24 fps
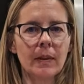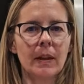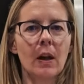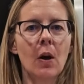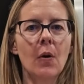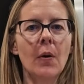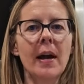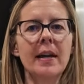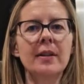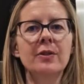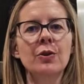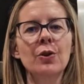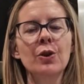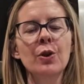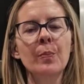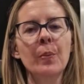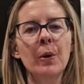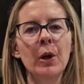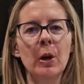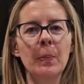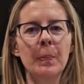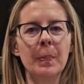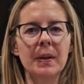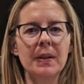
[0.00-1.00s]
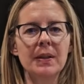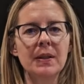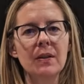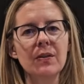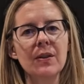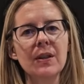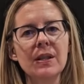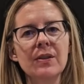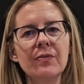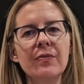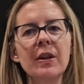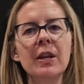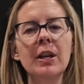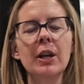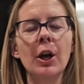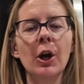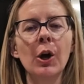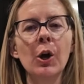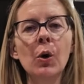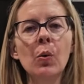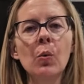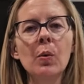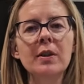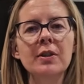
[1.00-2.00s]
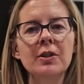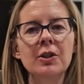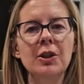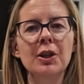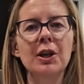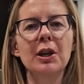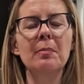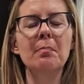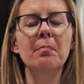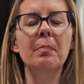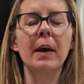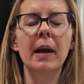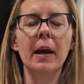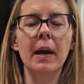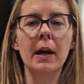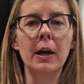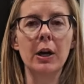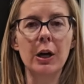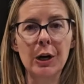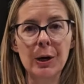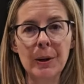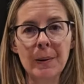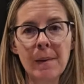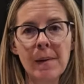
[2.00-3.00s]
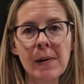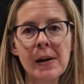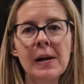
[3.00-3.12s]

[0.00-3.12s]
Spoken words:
Okay, so the purpose of this video was to compare